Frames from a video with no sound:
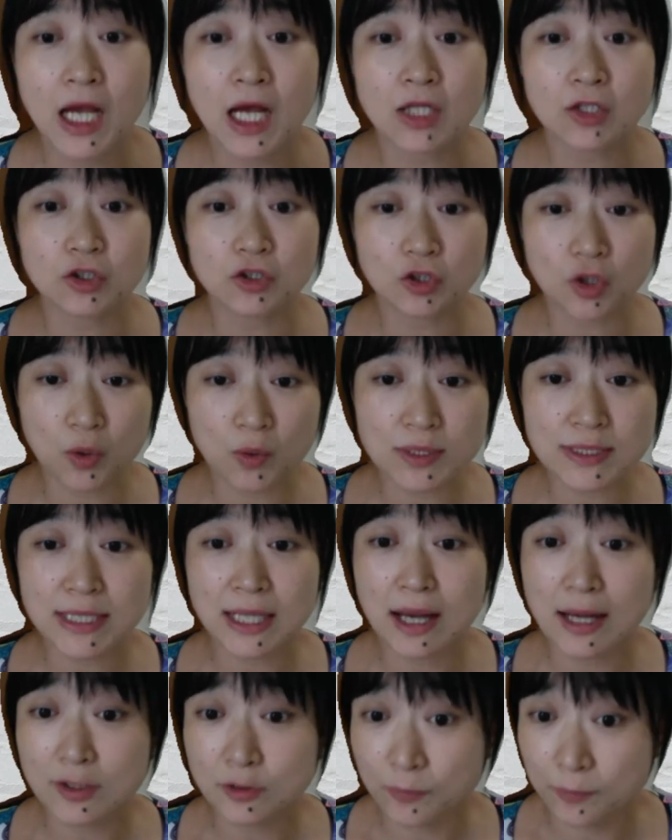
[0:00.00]
Those are
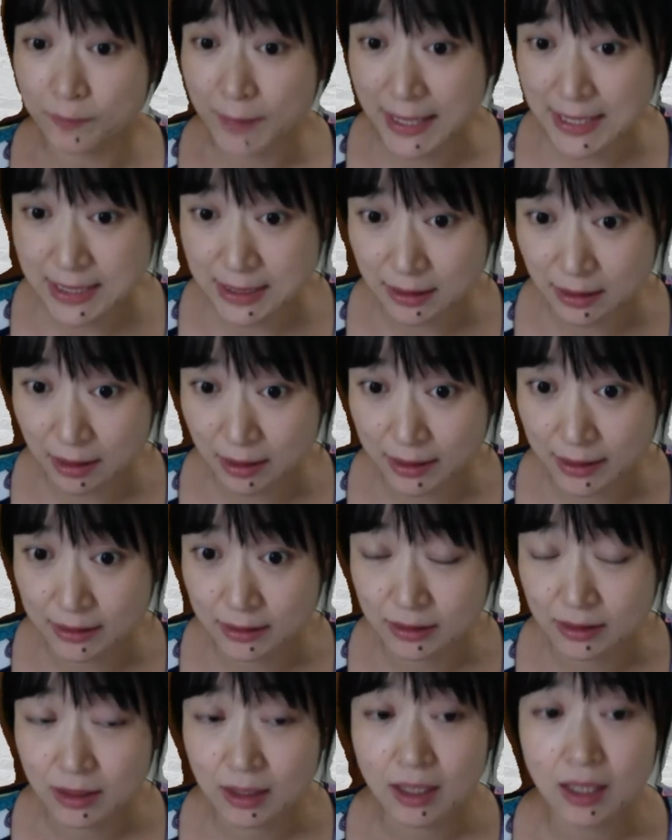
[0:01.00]
kind of baseline,
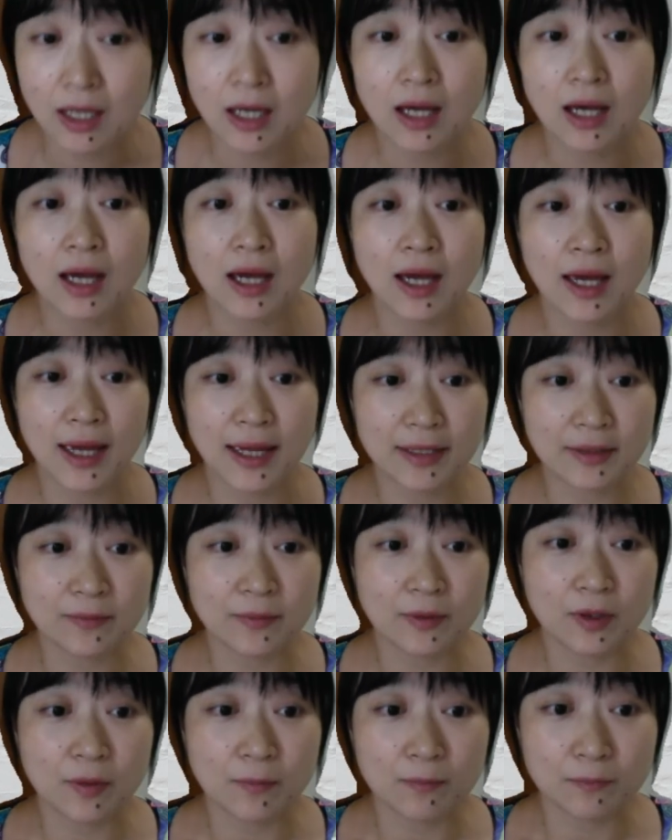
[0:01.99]
and
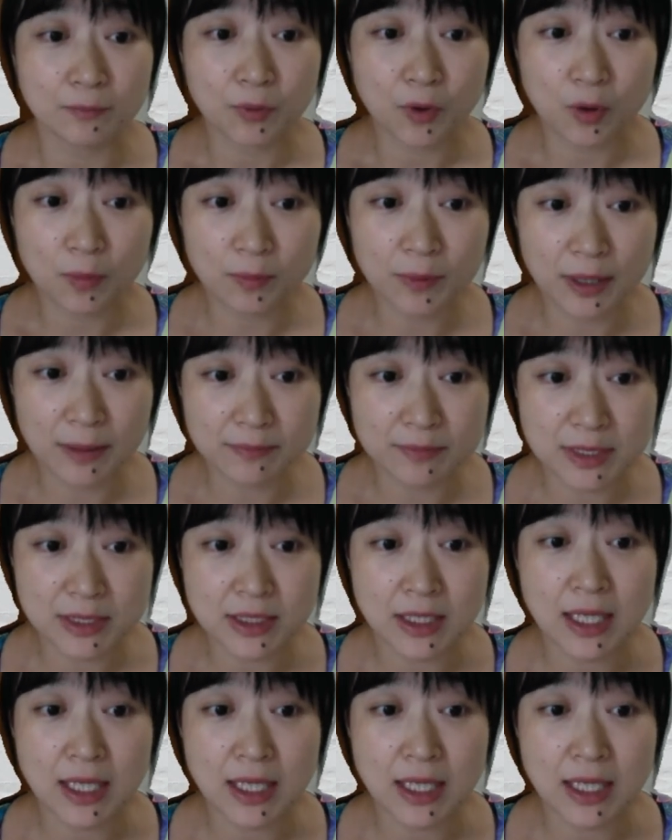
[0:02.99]
problems